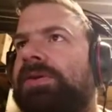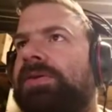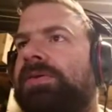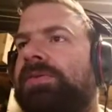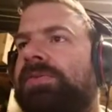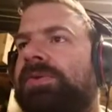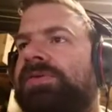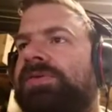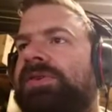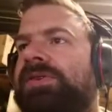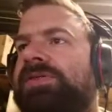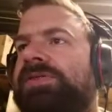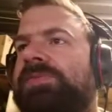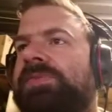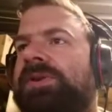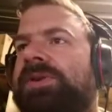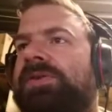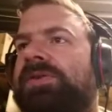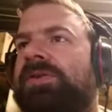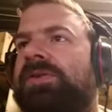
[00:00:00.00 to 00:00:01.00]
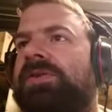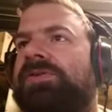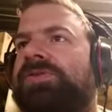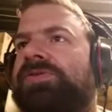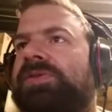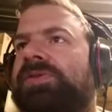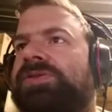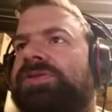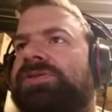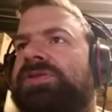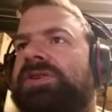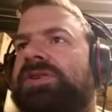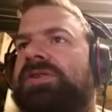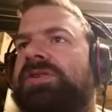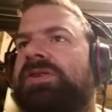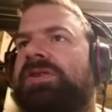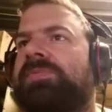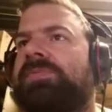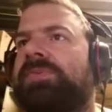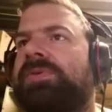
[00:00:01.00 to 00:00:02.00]
What's nice about Arnold
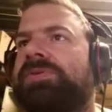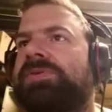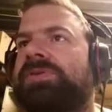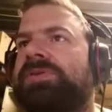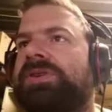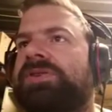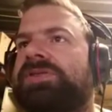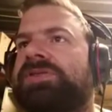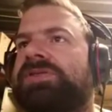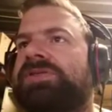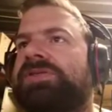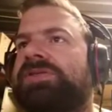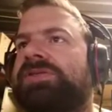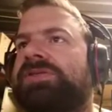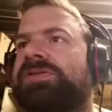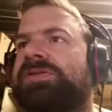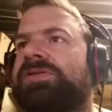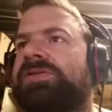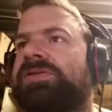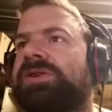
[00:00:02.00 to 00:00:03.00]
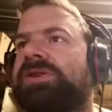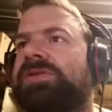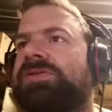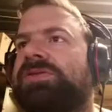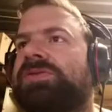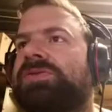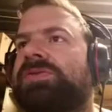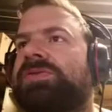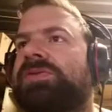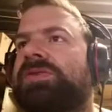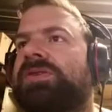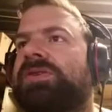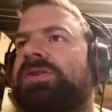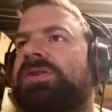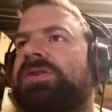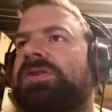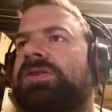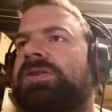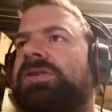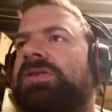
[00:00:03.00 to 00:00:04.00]
Schwarzenegger impersonations is you can do
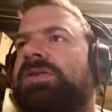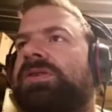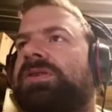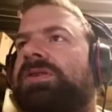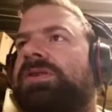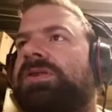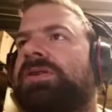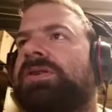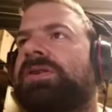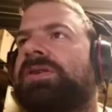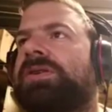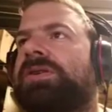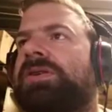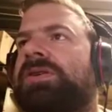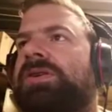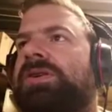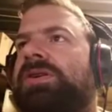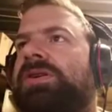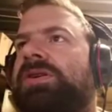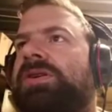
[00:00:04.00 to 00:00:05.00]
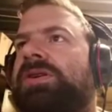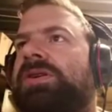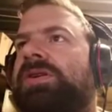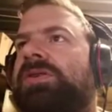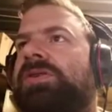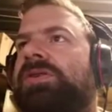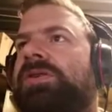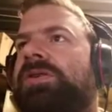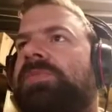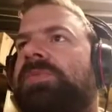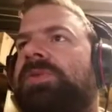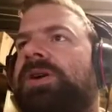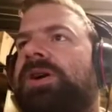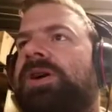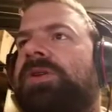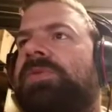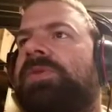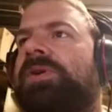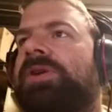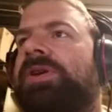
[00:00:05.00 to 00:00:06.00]
the Conan
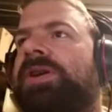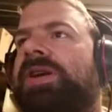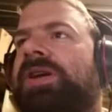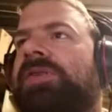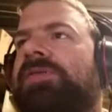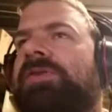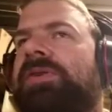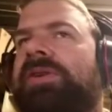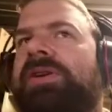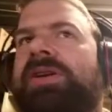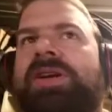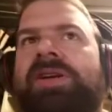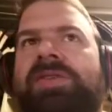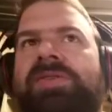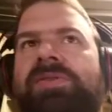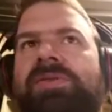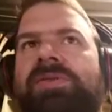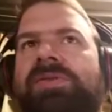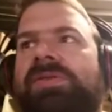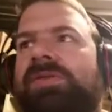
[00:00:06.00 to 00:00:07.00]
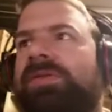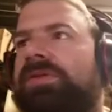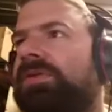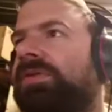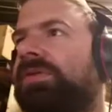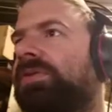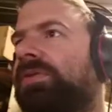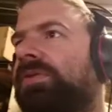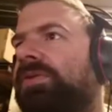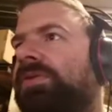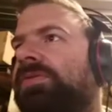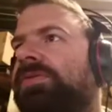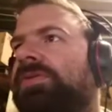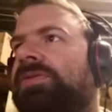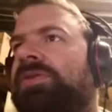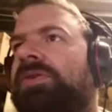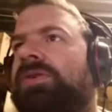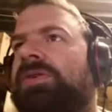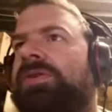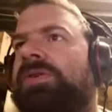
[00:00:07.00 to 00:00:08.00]
O'Brien one. Everyone gets what
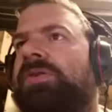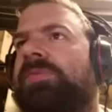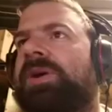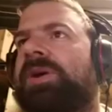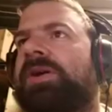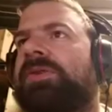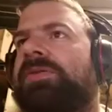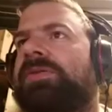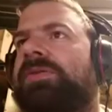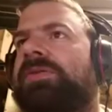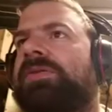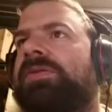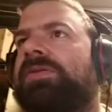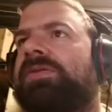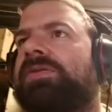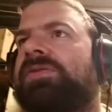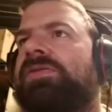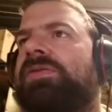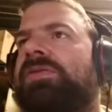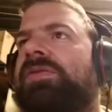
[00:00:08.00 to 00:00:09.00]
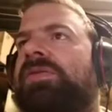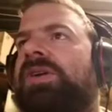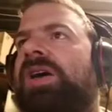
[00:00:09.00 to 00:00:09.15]
you're on about. He's good.